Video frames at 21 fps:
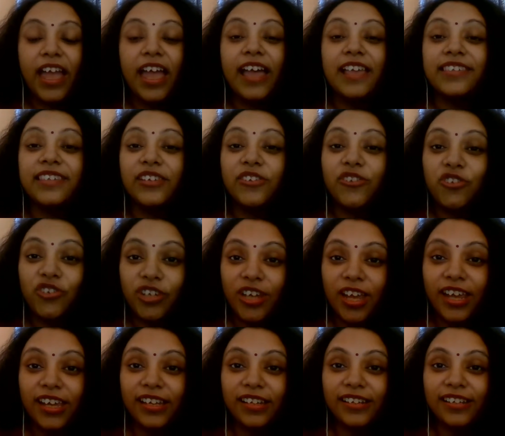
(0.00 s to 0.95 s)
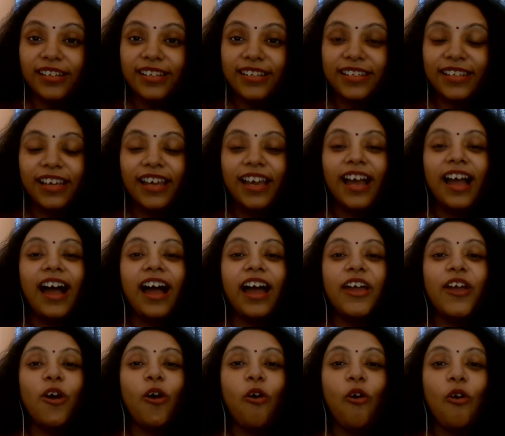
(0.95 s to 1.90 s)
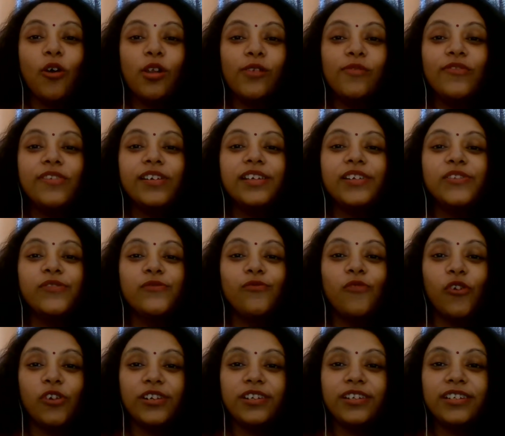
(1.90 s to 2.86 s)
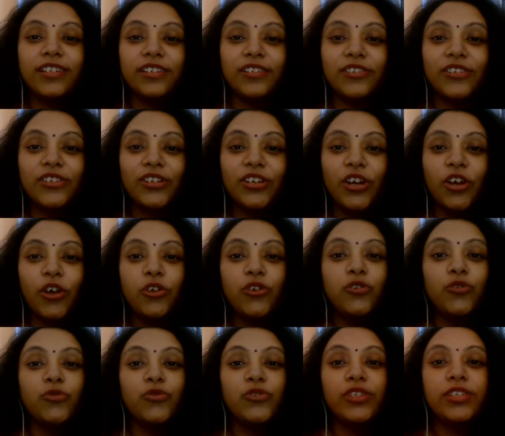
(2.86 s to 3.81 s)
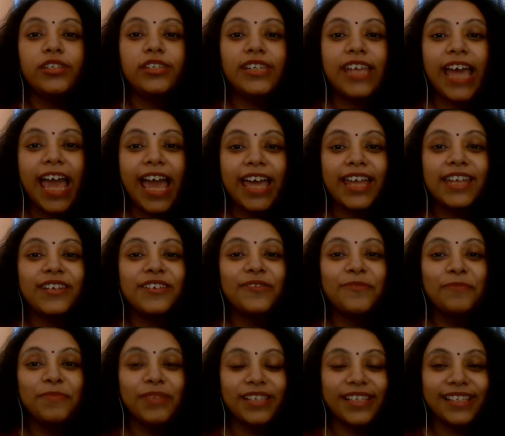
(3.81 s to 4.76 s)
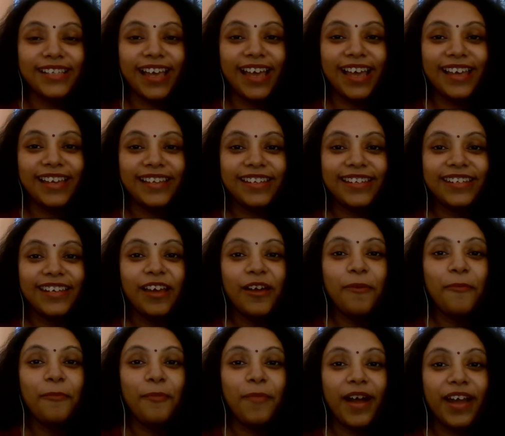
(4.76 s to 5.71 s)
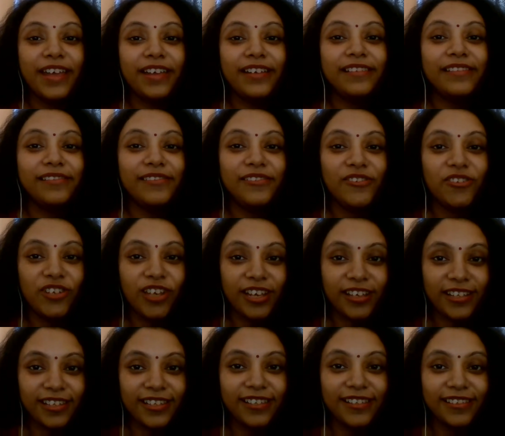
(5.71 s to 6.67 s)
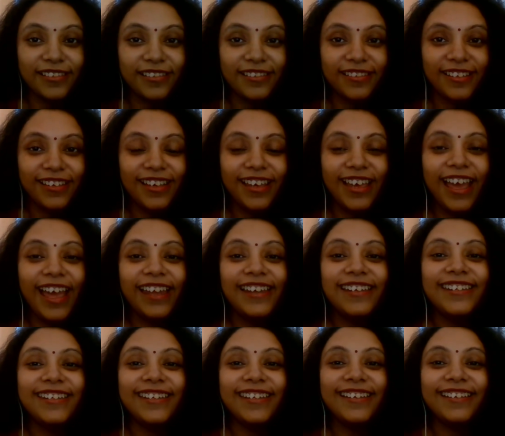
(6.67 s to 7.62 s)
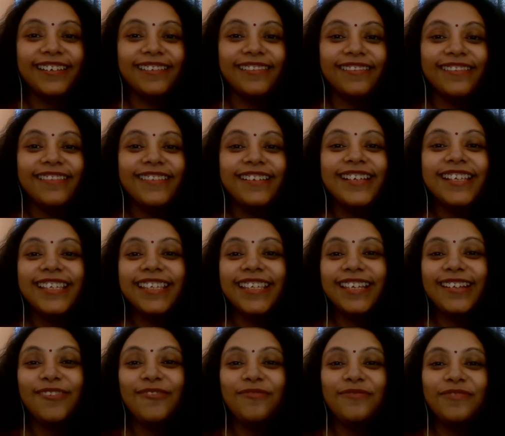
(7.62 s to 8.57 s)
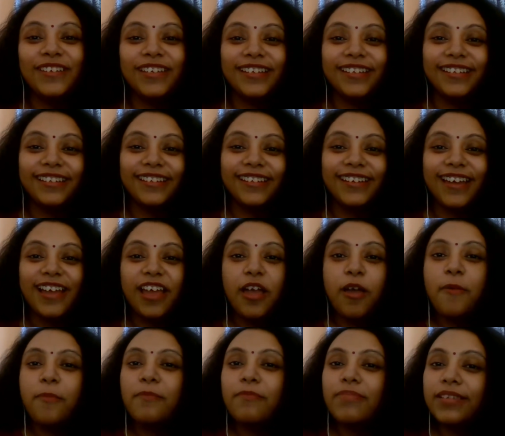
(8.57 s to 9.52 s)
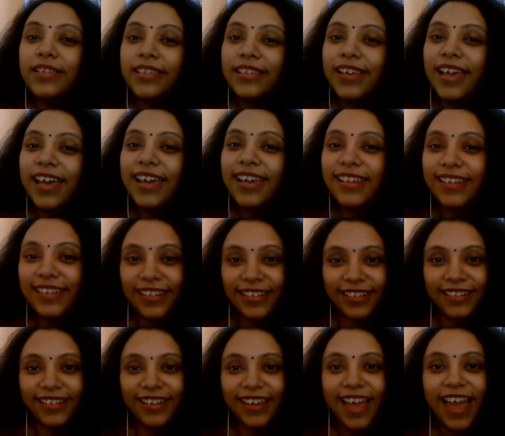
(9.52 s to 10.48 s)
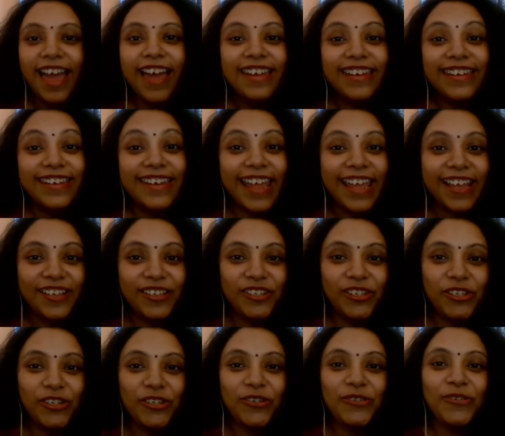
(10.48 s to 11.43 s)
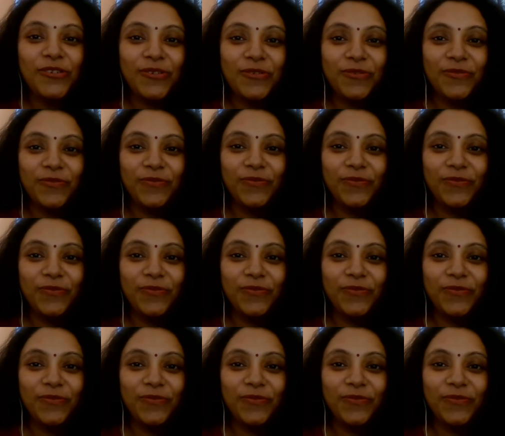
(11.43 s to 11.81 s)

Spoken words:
As a child, I always wanted to stand beside Michael Jackson and take a selfie. Beside, next to.